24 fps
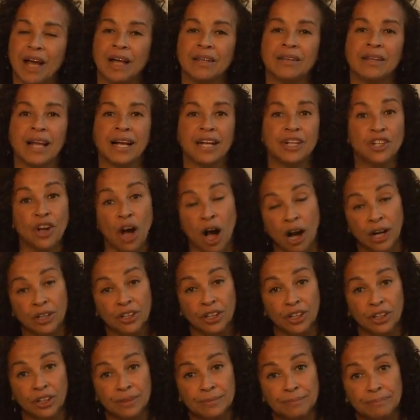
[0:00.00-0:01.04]
Unlike a
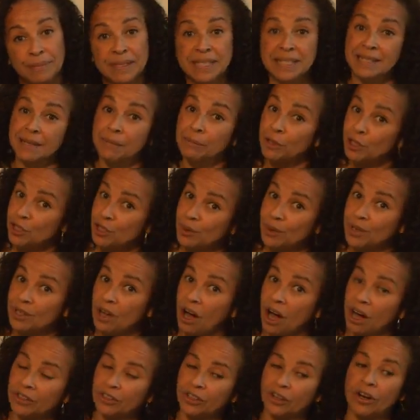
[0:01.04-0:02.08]
doctor, but similar to a
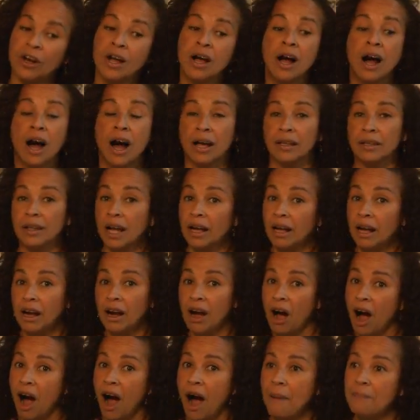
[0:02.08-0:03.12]
doctor, unlike a
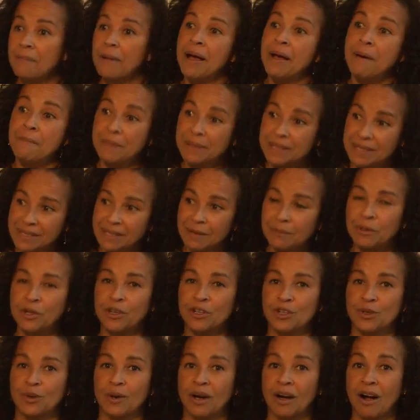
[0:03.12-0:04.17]
cop, but
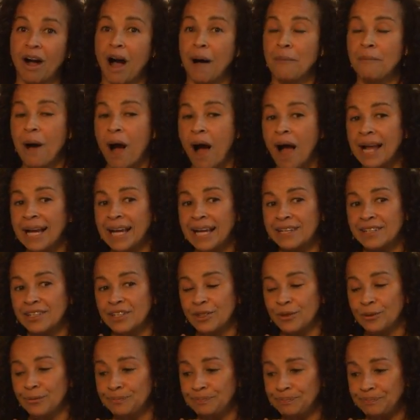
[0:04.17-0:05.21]
similar to a cop, I get
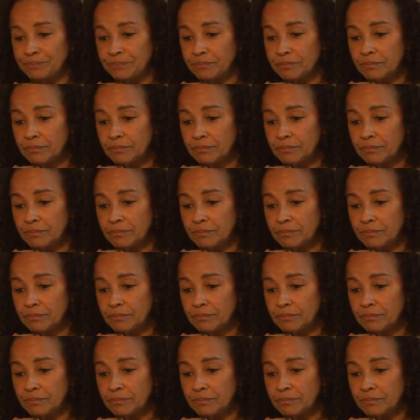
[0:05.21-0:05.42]
to